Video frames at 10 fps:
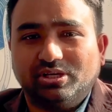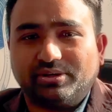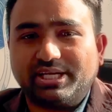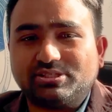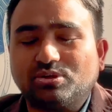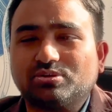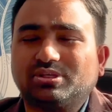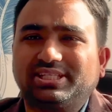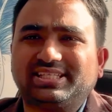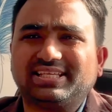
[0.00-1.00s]
Okay, so
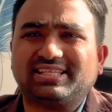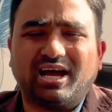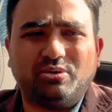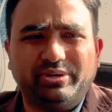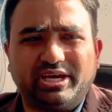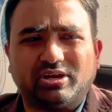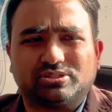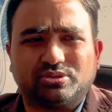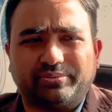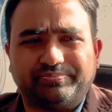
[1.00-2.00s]
this is how we are
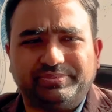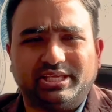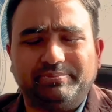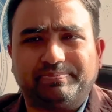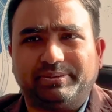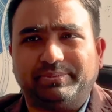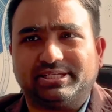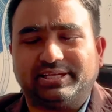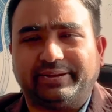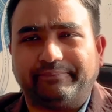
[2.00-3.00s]
also
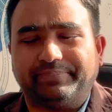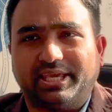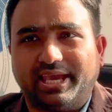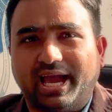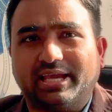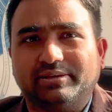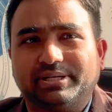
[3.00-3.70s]
implementing AI,